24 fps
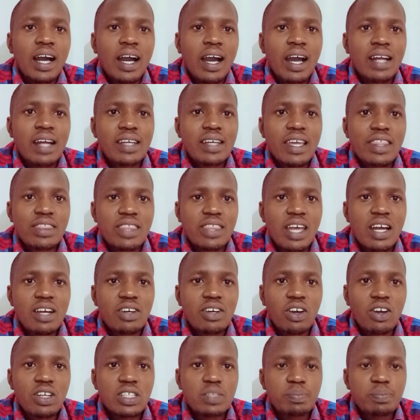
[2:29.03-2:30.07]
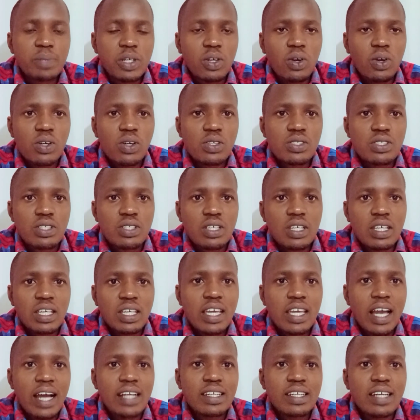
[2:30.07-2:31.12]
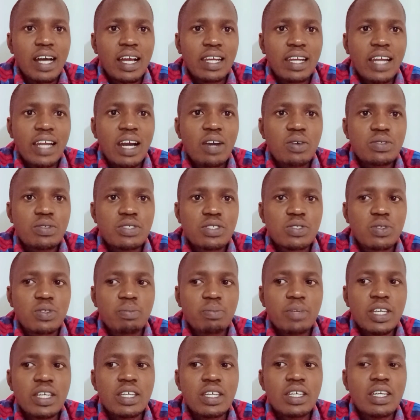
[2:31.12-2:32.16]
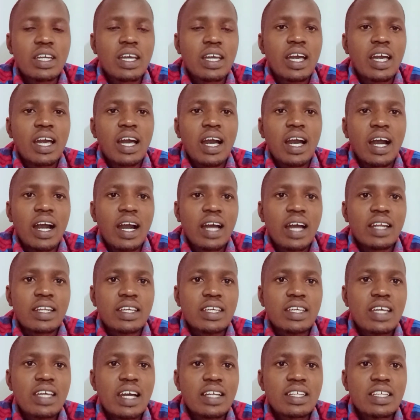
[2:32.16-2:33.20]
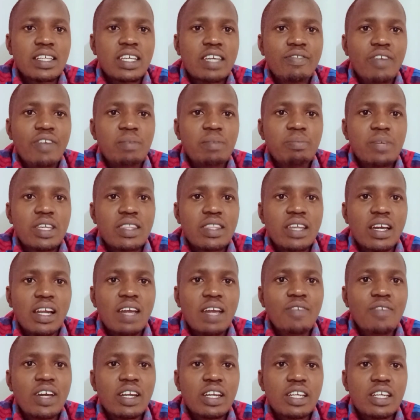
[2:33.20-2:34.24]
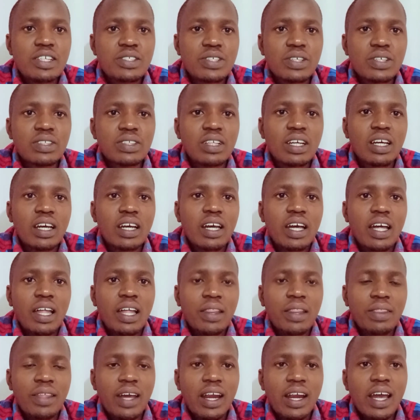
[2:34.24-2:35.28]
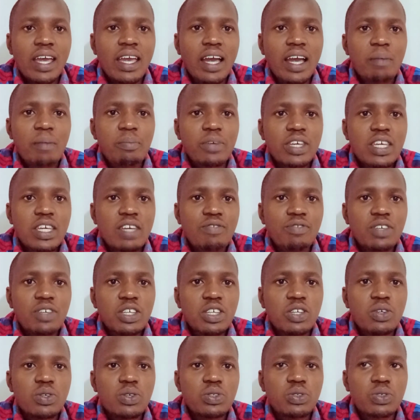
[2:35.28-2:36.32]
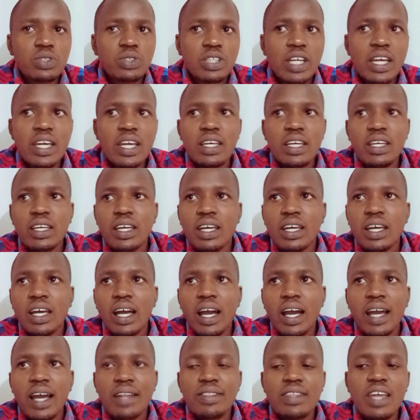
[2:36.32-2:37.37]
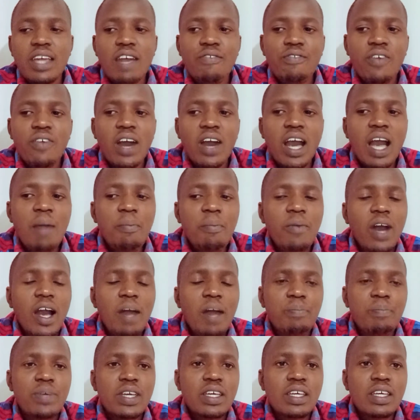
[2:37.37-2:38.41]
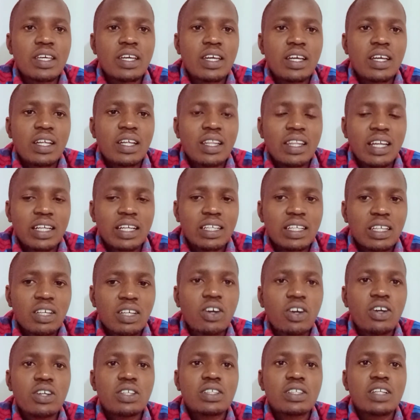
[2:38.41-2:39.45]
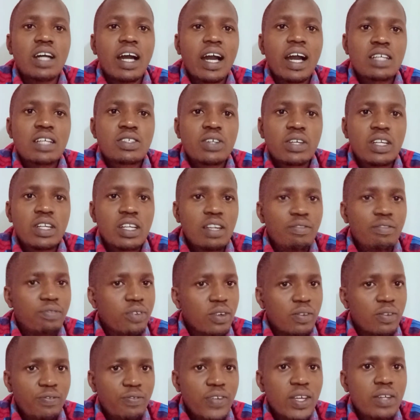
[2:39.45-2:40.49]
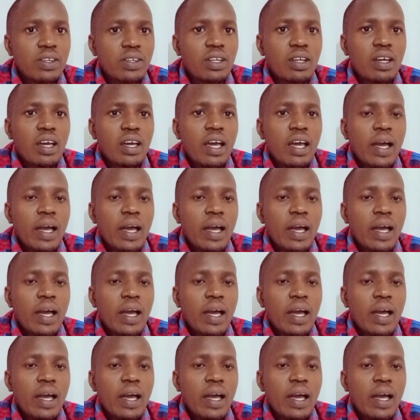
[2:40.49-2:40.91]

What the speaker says: And I thank God because he had announced to me and he had given me the revelation that I am giving you today. And therefore, I'm happy that Lord has already fulfilled.